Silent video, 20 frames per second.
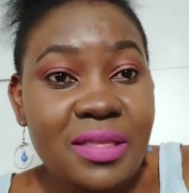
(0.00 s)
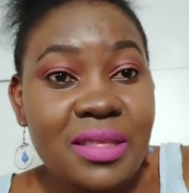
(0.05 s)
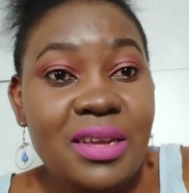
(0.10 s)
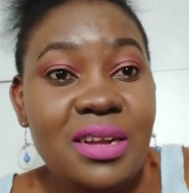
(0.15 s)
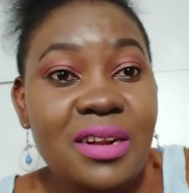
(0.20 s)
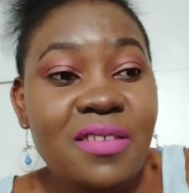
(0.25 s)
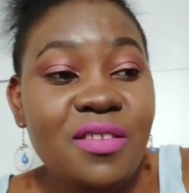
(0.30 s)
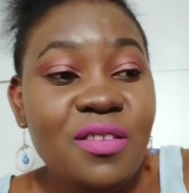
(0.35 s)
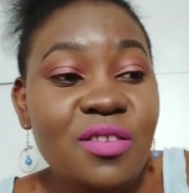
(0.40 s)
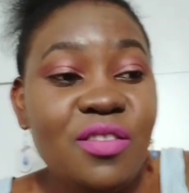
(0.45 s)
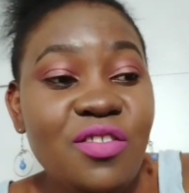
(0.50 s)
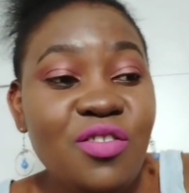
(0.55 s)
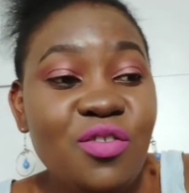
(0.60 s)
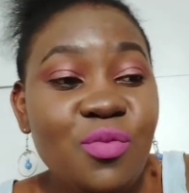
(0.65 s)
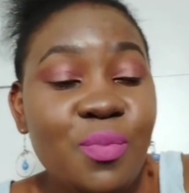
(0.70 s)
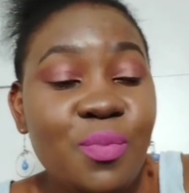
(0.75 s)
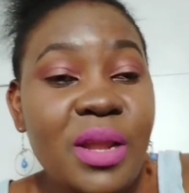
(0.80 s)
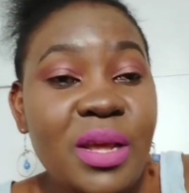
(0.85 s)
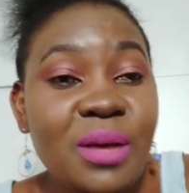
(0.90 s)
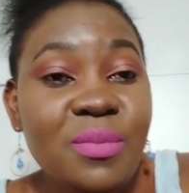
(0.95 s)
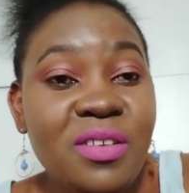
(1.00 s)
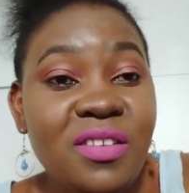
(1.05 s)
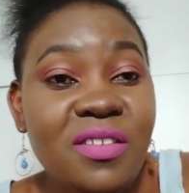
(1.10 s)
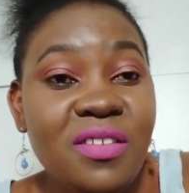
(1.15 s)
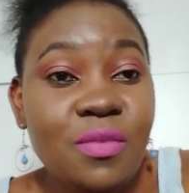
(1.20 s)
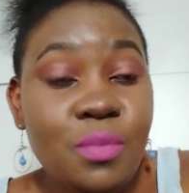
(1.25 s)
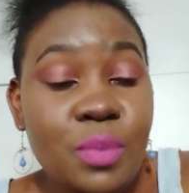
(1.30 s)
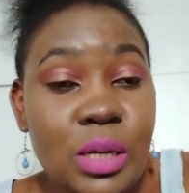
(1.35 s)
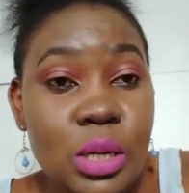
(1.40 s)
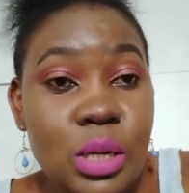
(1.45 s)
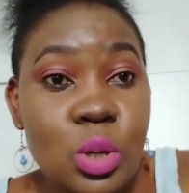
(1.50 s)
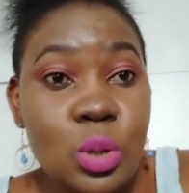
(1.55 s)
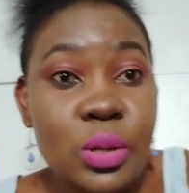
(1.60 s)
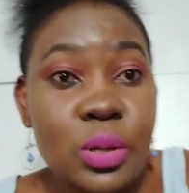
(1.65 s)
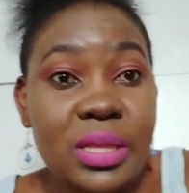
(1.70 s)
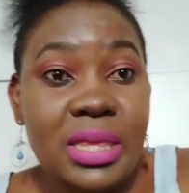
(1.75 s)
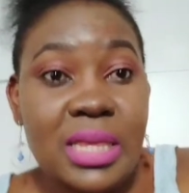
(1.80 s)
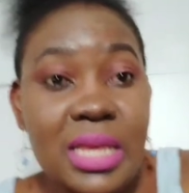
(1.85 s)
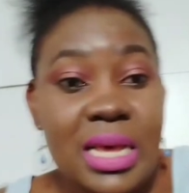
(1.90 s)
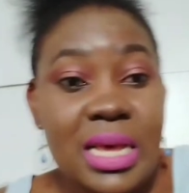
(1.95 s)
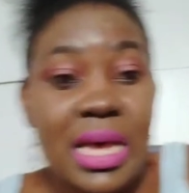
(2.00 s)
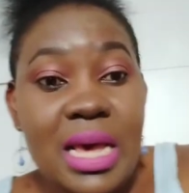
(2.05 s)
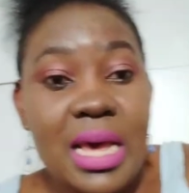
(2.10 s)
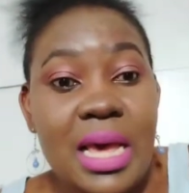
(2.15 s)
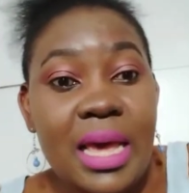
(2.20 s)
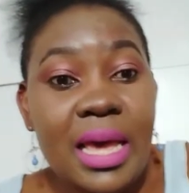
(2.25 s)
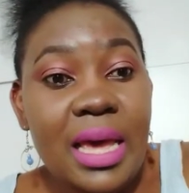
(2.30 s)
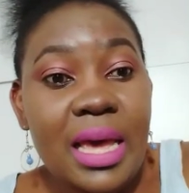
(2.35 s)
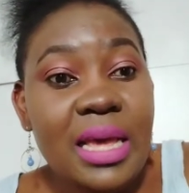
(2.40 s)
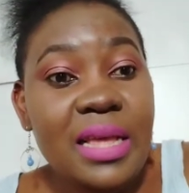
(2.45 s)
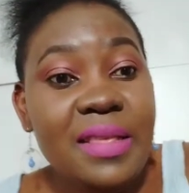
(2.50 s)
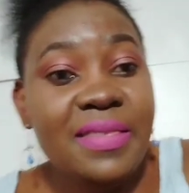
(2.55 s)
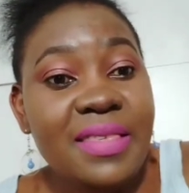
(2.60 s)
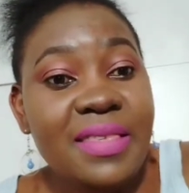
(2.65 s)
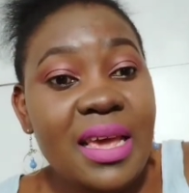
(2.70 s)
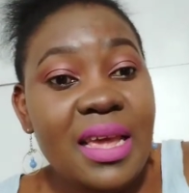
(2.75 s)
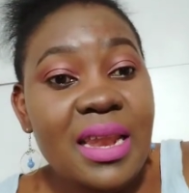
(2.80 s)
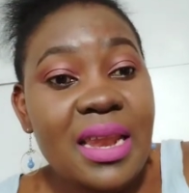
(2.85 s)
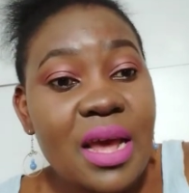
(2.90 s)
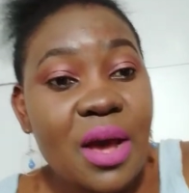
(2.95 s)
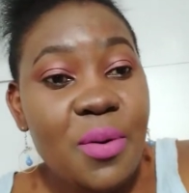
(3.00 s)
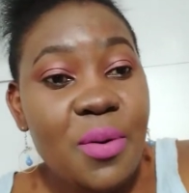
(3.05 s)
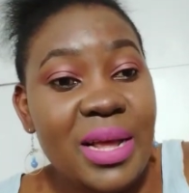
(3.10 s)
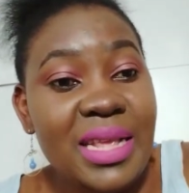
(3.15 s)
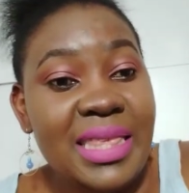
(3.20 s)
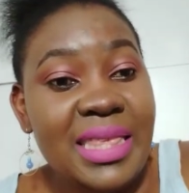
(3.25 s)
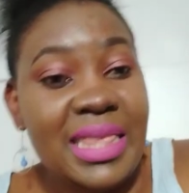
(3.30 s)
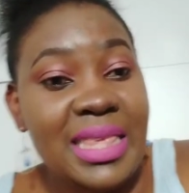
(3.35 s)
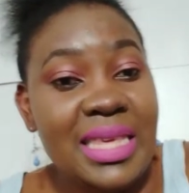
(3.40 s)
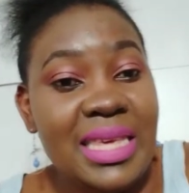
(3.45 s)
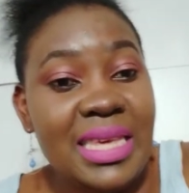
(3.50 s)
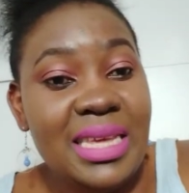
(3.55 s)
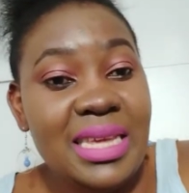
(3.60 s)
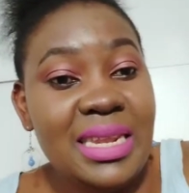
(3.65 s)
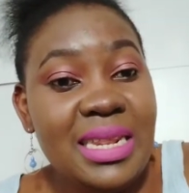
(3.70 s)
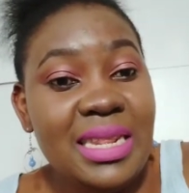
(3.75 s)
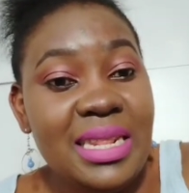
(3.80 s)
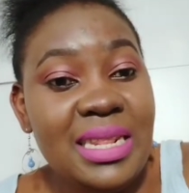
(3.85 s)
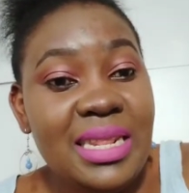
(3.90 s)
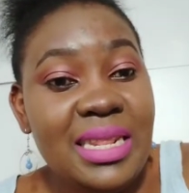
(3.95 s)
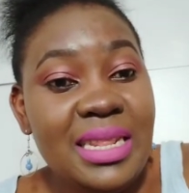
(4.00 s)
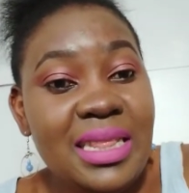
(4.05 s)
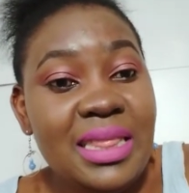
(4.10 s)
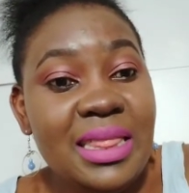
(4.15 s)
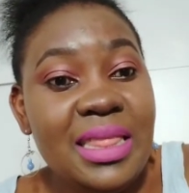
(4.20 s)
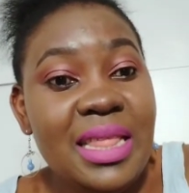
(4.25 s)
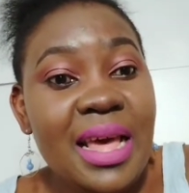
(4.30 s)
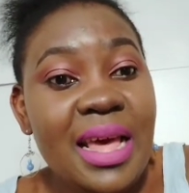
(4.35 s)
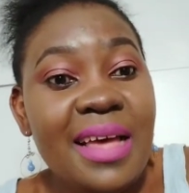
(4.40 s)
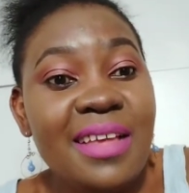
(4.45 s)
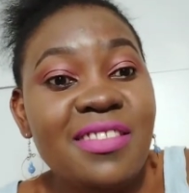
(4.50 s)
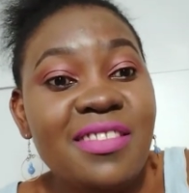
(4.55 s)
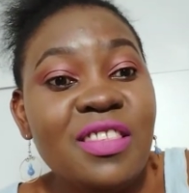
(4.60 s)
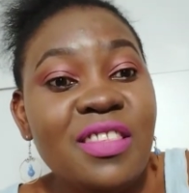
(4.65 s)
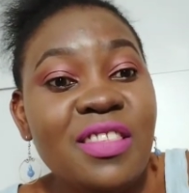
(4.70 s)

They resort to blemishes because inside our skin there